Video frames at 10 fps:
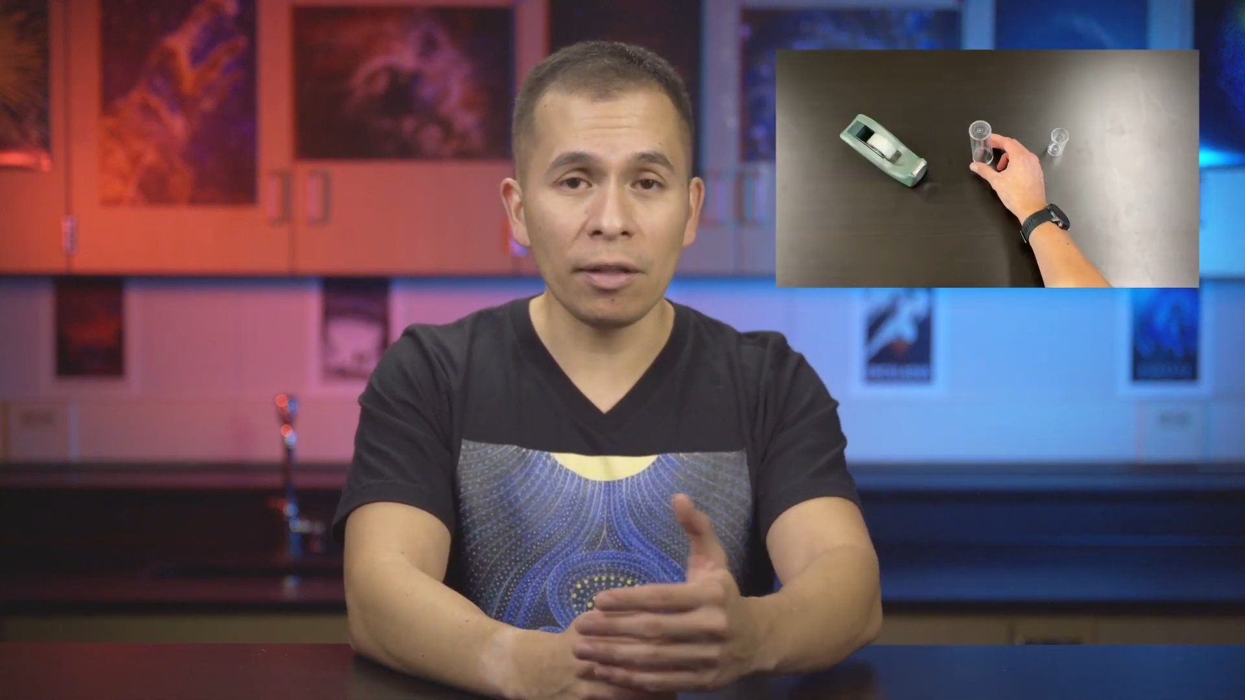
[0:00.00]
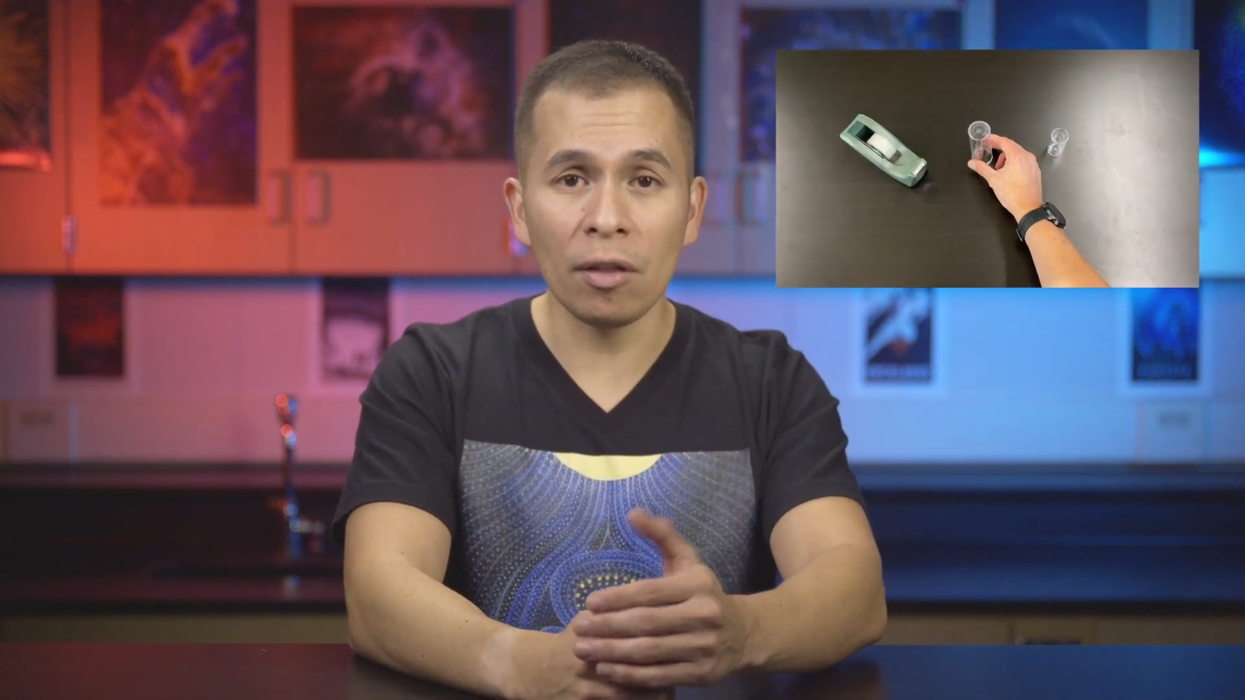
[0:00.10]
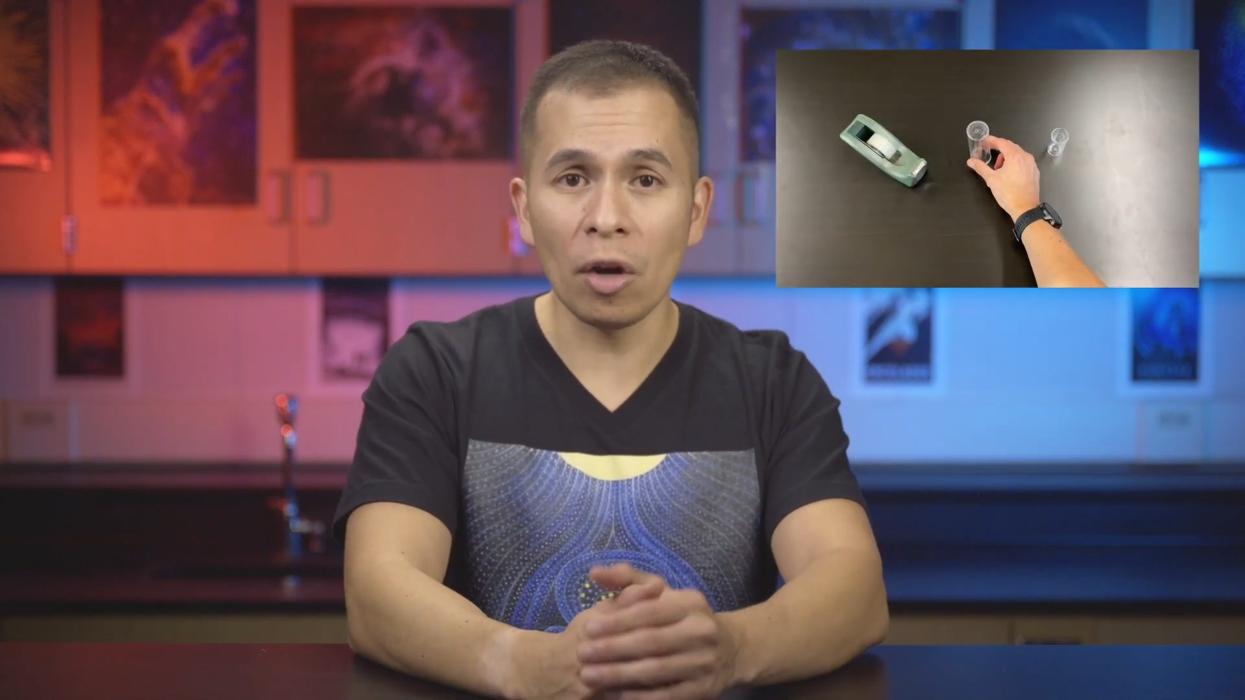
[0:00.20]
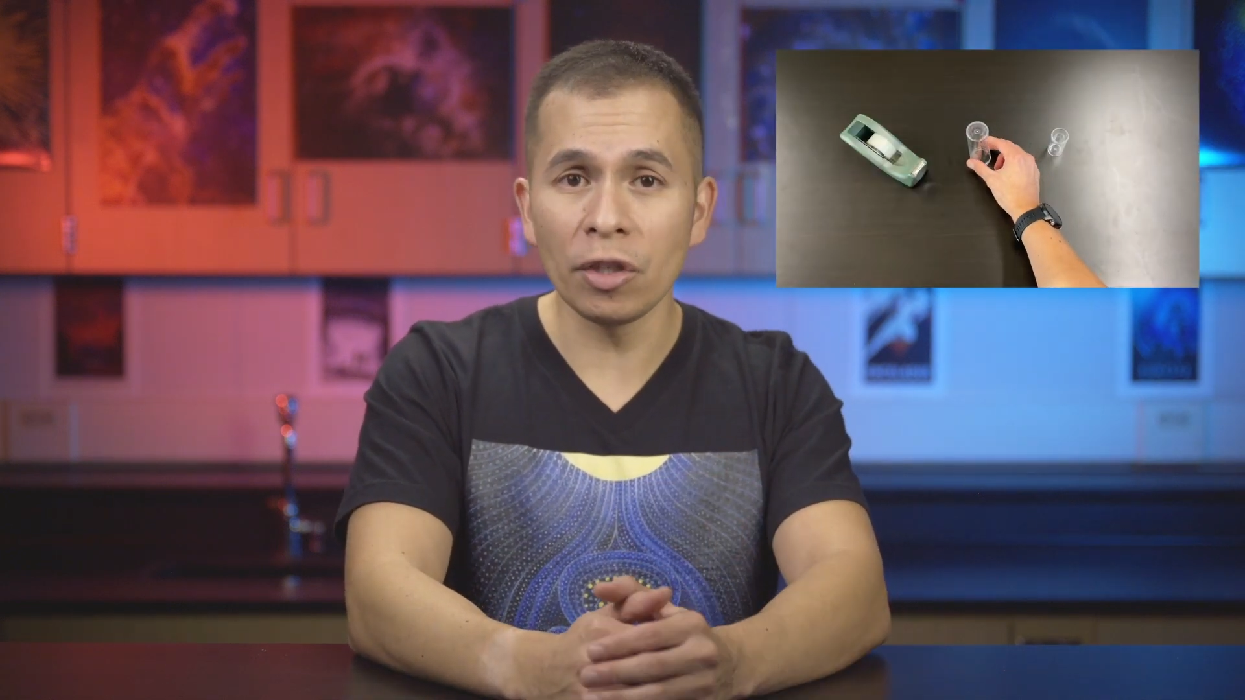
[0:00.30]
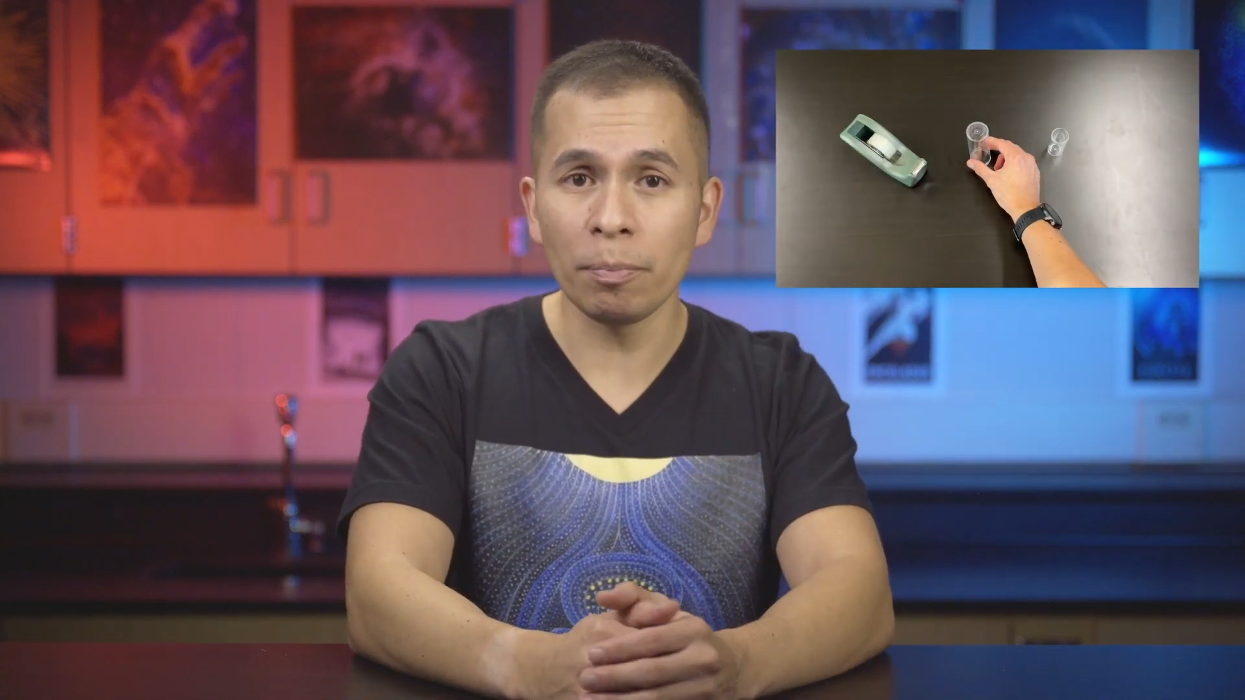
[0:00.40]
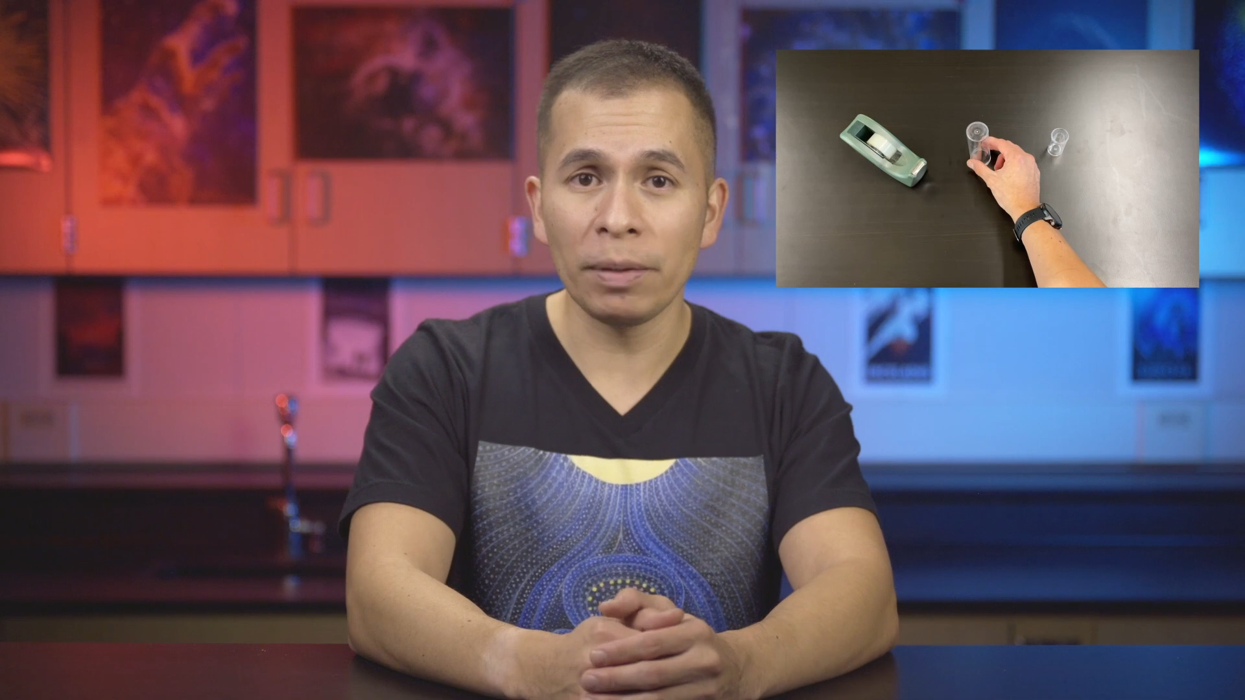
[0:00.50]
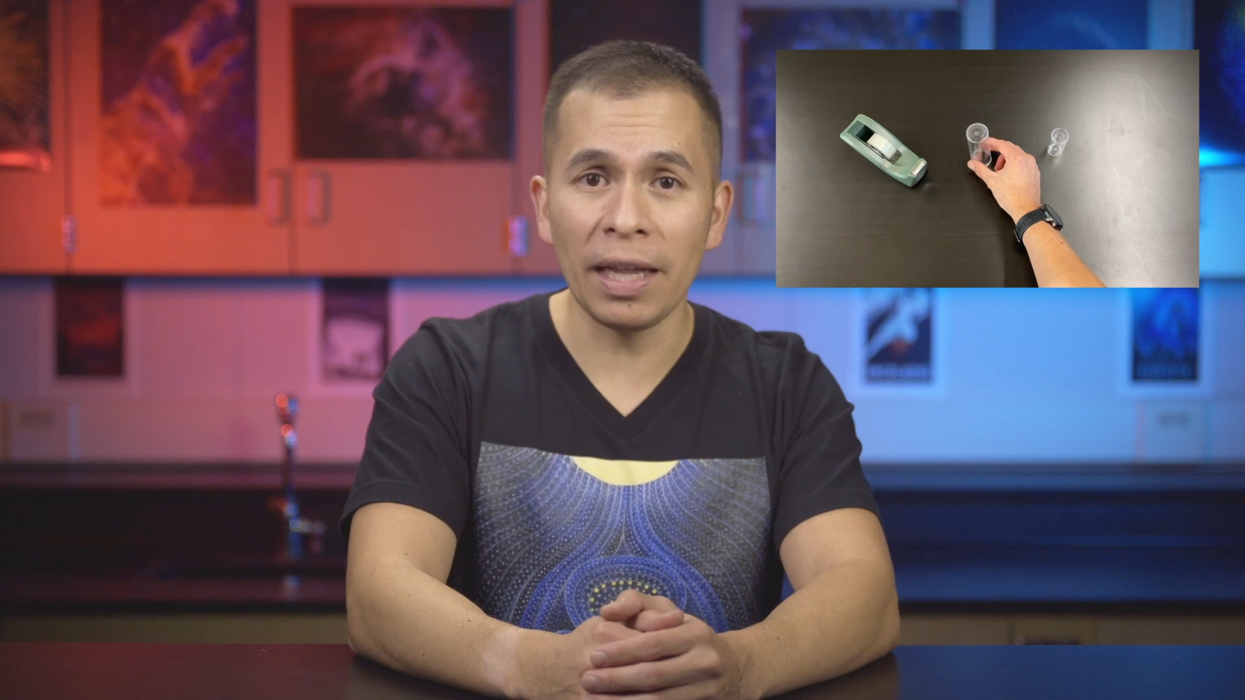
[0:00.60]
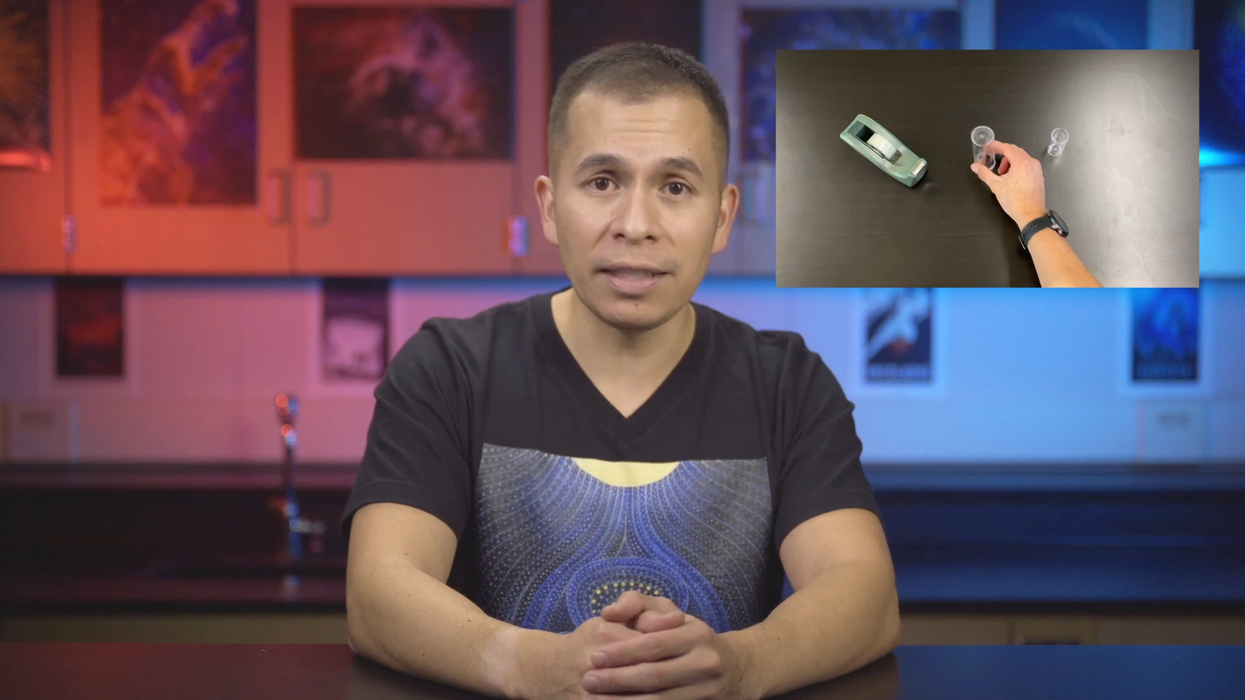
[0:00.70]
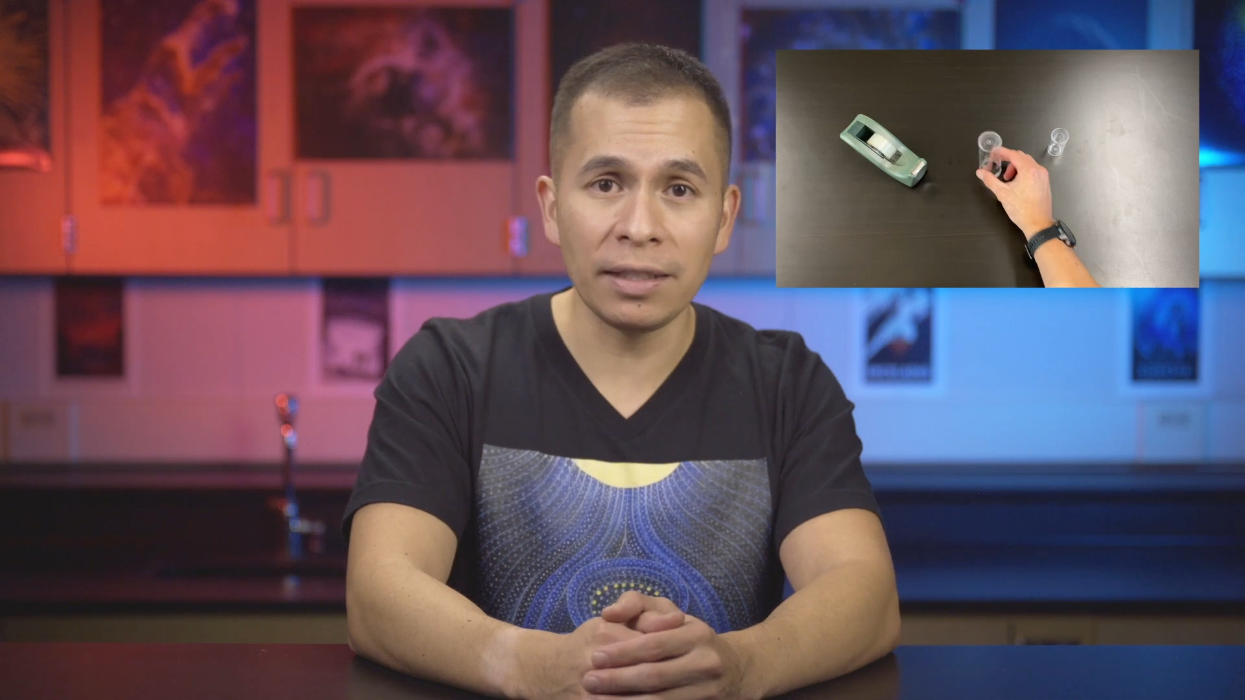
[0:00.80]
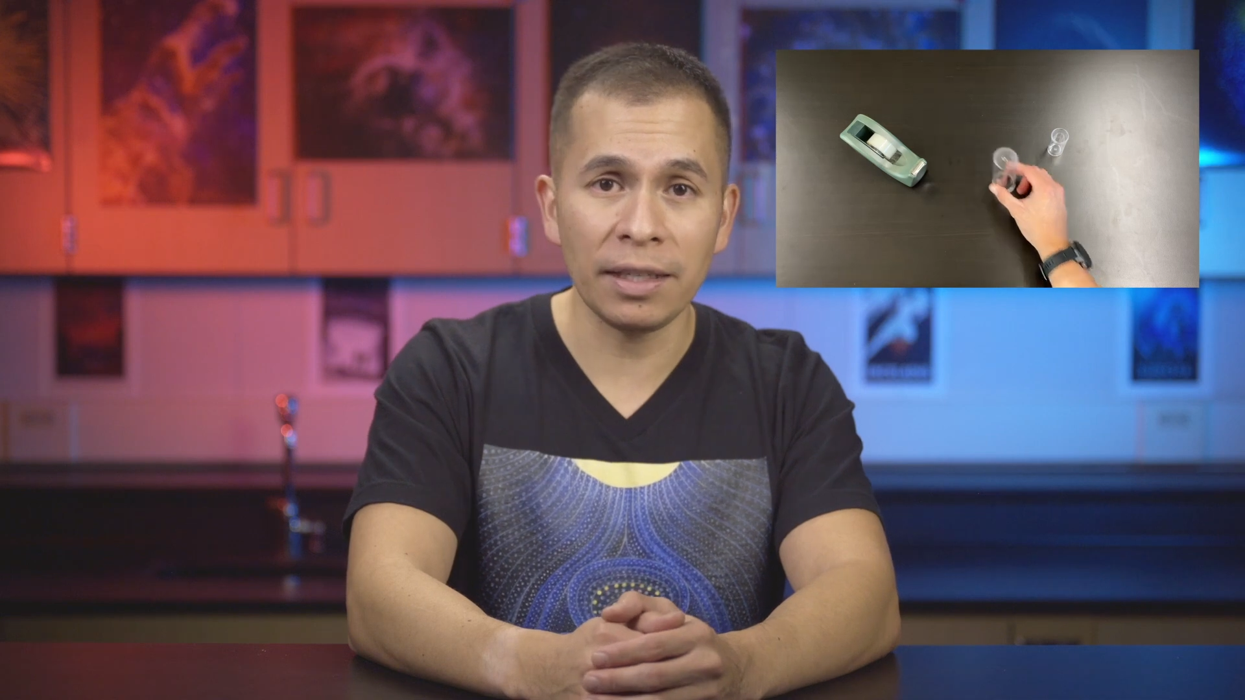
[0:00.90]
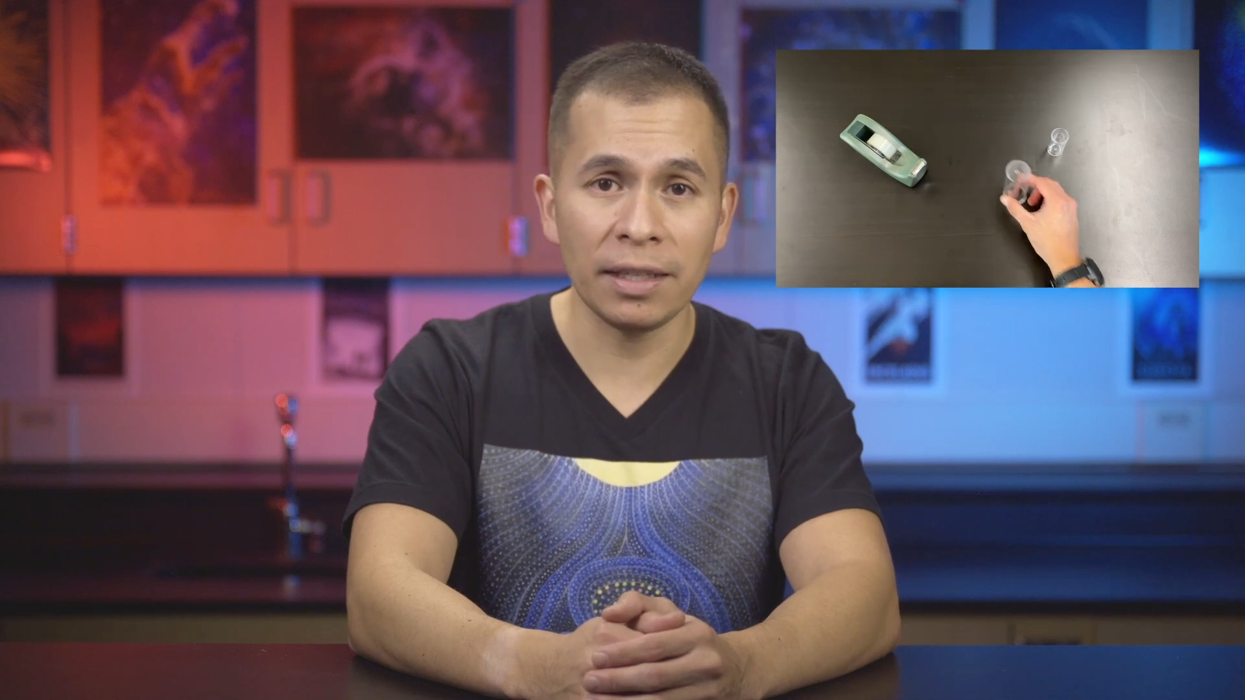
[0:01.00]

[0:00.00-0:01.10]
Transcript: larger plastic